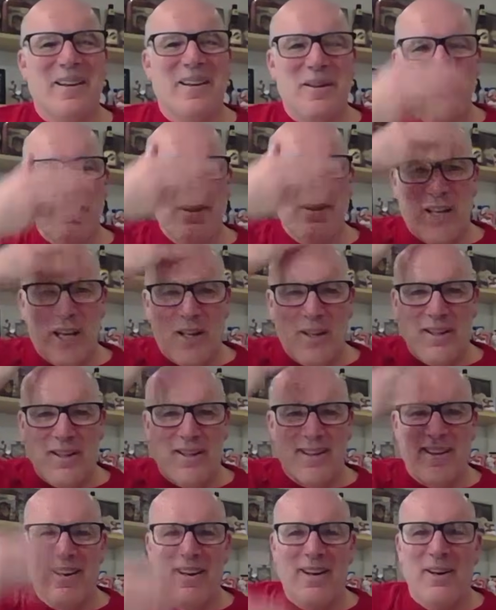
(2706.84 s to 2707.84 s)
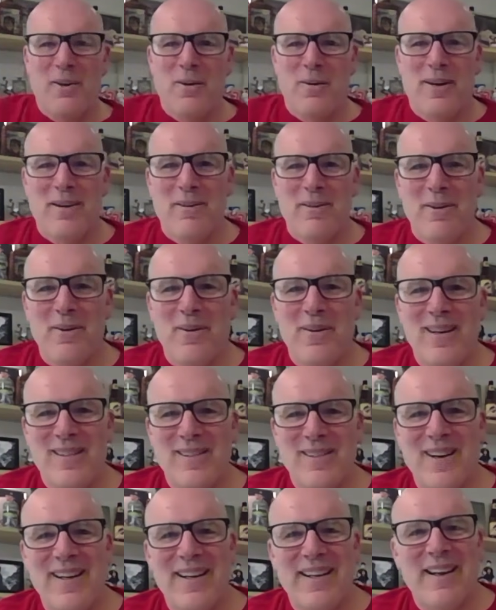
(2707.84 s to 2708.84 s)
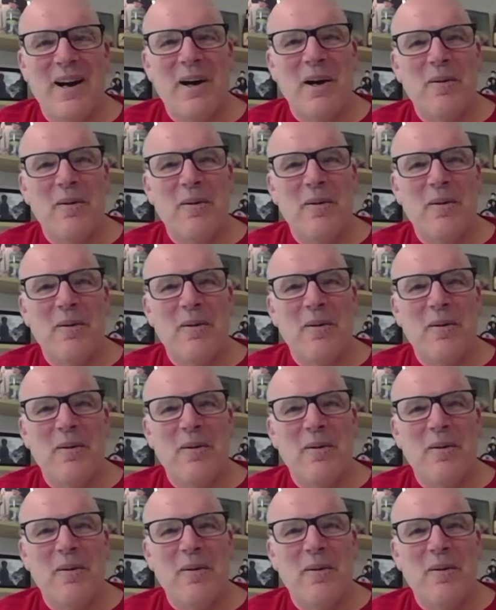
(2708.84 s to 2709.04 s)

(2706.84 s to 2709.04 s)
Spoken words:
gel in their hair or whatever it was, right?